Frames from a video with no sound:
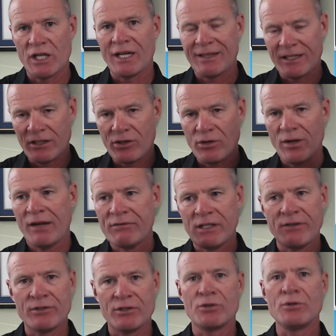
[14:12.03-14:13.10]
I think you have to
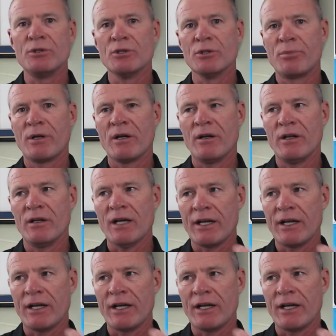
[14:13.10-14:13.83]
have a 2-year period.